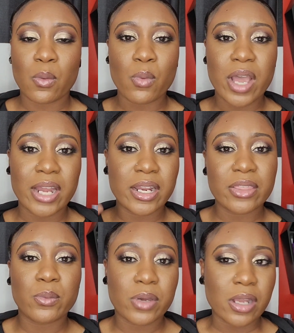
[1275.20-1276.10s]
one
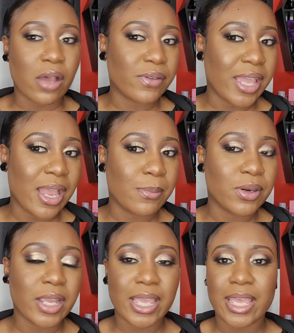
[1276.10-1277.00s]
another one off
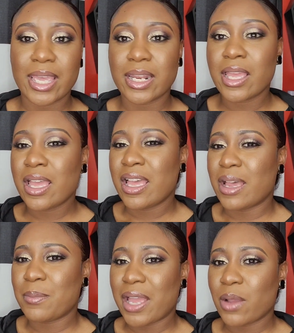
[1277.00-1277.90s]
camera and
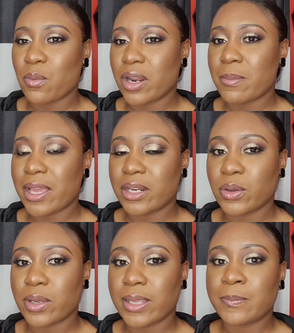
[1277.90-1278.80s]
I'm like what am I
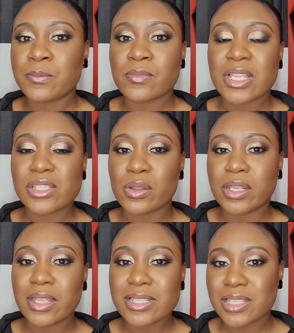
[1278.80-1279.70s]
doing so
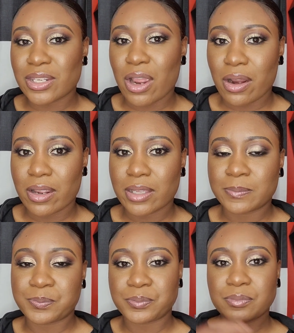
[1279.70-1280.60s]
it looks a dark
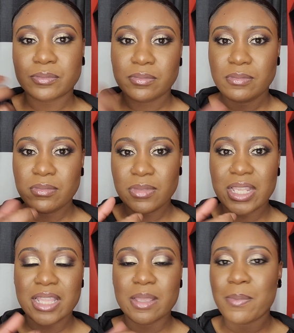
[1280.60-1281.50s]

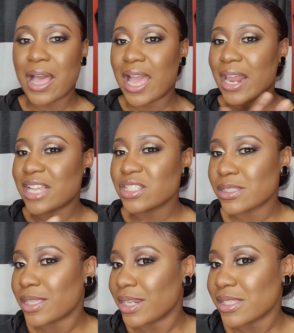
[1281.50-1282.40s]
in the pot I
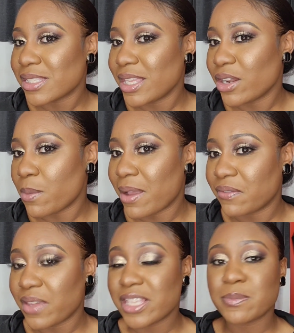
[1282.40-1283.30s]
just didn't see it on my
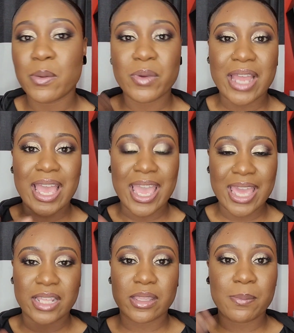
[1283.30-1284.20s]
face but when I
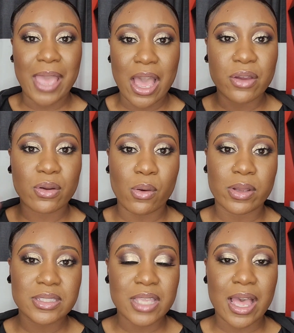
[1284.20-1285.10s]
added the powder
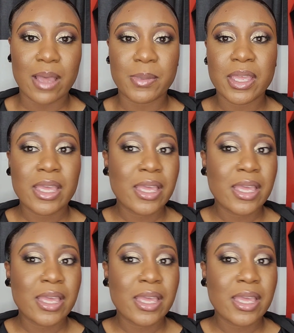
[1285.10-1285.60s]
on top